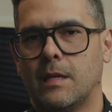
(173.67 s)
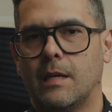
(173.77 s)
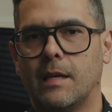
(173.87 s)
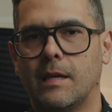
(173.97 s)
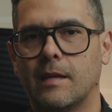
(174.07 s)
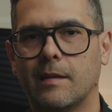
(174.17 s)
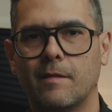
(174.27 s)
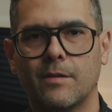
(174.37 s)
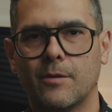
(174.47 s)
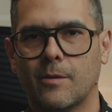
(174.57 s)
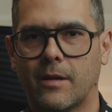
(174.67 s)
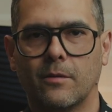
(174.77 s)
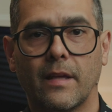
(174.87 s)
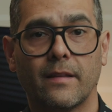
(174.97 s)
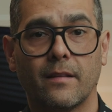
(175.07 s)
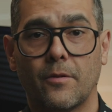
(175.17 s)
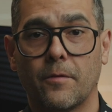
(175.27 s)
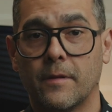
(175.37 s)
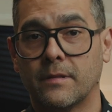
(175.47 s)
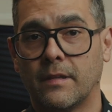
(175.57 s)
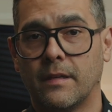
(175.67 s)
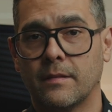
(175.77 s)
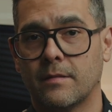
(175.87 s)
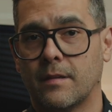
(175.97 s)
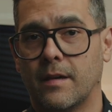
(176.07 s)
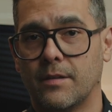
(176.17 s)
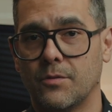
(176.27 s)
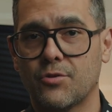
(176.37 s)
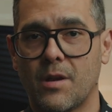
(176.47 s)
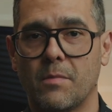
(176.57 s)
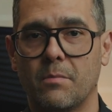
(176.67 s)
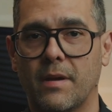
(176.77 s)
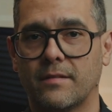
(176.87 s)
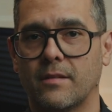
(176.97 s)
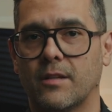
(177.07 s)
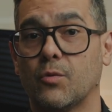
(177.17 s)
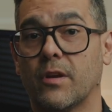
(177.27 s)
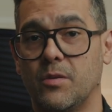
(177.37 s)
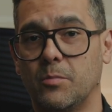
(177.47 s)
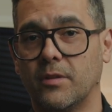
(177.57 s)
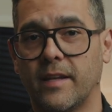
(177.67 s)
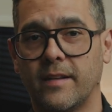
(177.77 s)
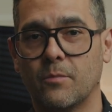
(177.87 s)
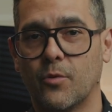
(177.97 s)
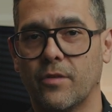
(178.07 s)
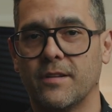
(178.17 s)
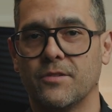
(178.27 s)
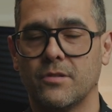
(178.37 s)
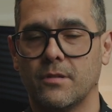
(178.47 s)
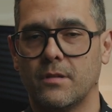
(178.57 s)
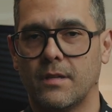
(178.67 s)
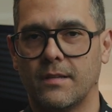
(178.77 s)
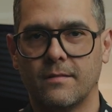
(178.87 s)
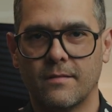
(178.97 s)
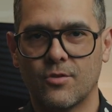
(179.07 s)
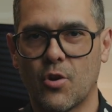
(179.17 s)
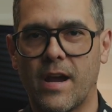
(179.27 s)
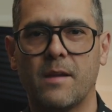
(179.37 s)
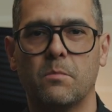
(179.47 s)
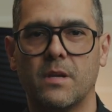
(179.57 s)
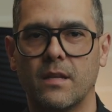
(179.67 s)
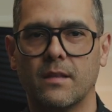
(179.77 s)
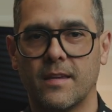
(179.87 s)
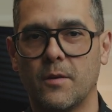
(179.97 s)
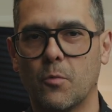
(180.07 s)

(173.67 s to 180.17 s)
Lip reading: And even though I collect a lot of these things, I do try my best not to accumulate more than I should, and try being the key